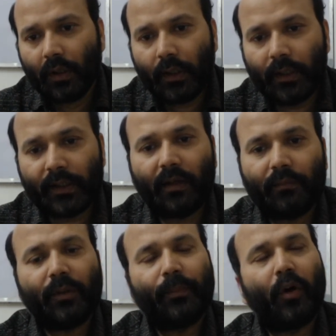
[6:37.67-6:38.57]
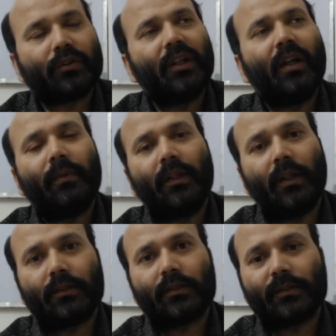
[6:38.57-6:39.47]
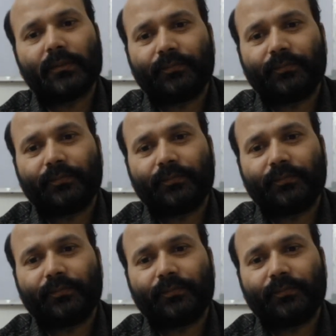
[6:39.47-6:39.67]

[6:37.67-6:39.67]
In terms of fossil evidence,